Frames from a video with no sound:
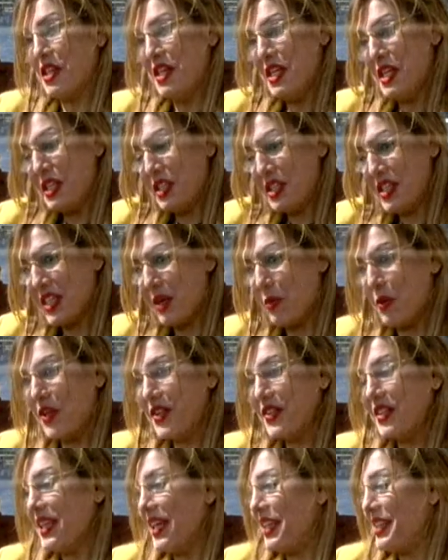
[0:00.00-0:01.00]
She's
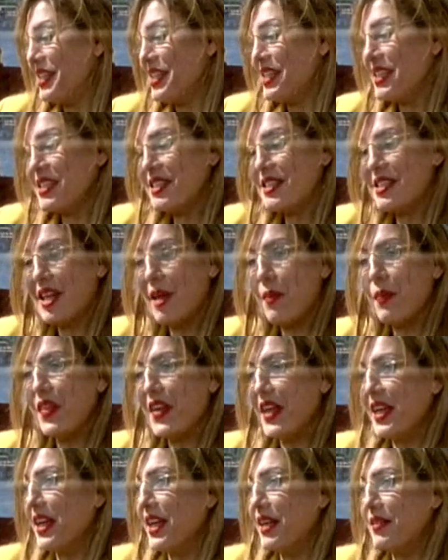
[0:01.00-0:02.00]
awarded, and this is
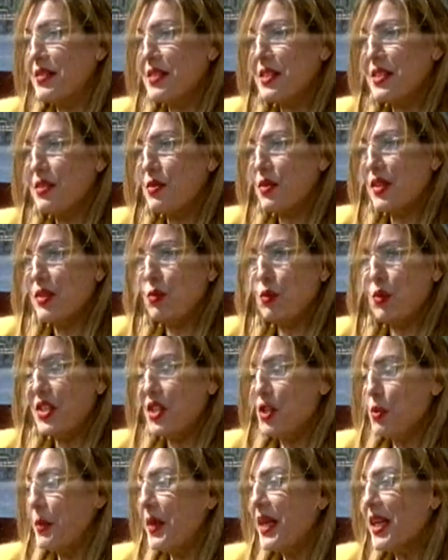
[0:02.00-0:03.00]
something it's, it,
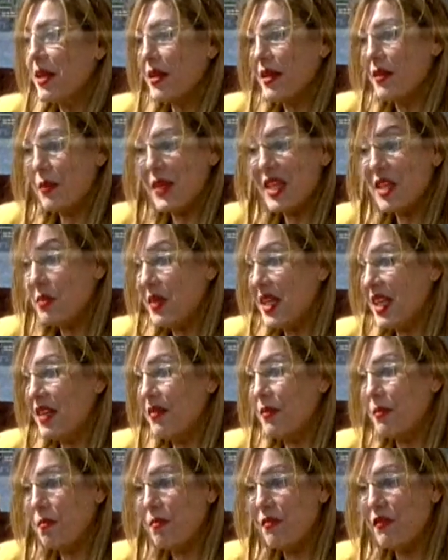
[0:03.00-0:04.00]
which make, made me
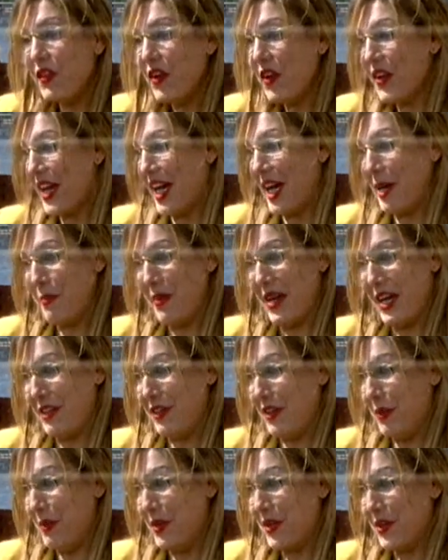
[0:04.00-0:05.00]
very happy at
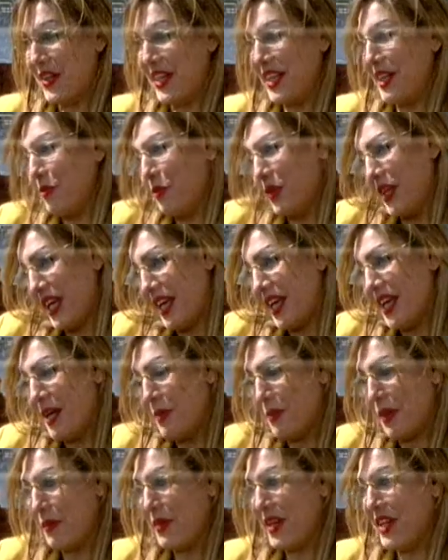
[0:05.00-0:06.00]
the moment when I
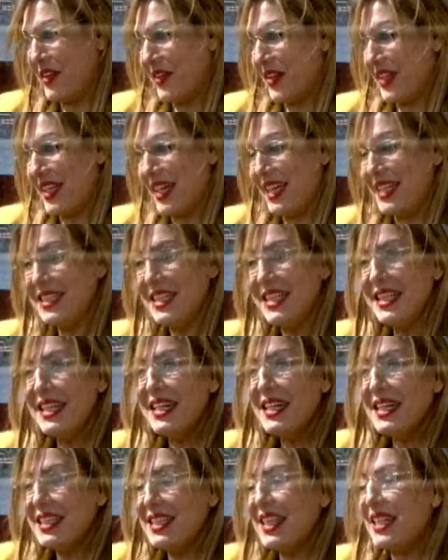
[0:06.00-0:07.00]
am hearing that
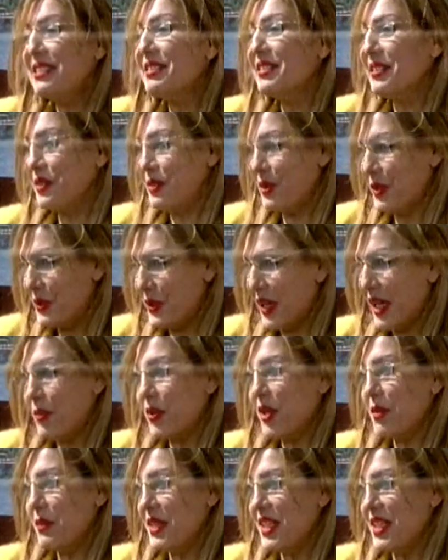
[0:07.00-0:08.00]
that you know
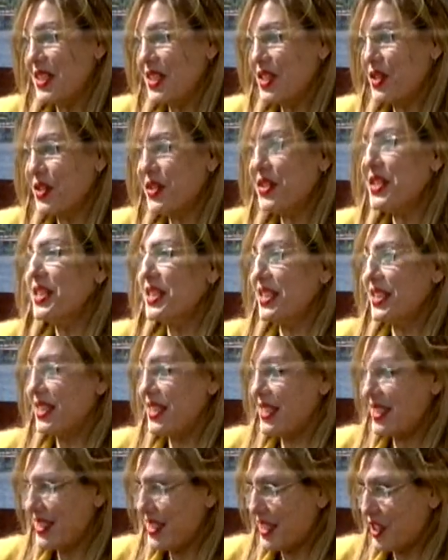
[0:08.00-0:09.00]
our minister
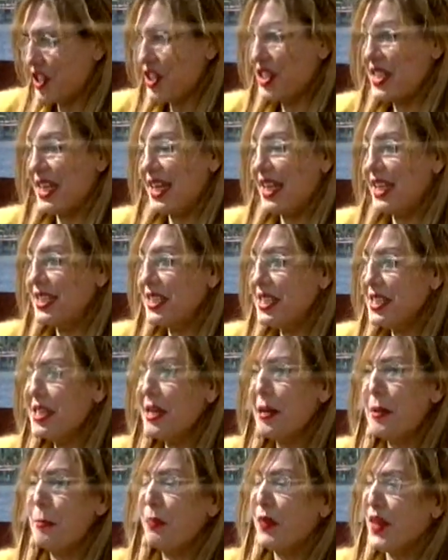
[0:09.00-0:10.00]
is she's a lady
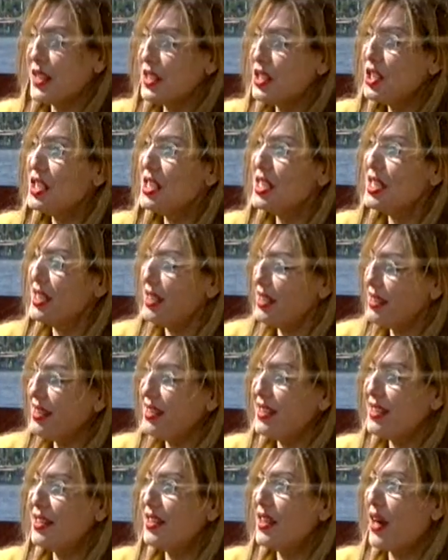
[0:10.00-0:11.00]
and, and she
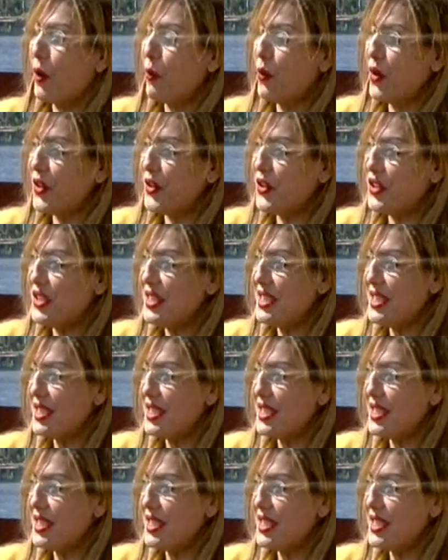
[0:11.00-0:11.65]
uh, awarded